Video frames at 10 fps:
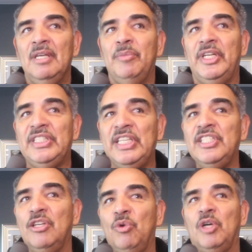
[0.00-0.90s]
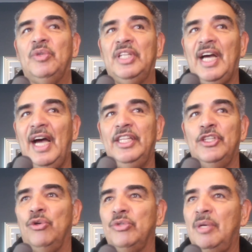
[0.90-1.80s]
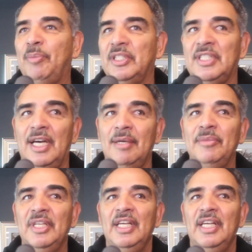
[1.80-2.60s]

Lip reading: But it's easy to work with a guy that shows up on time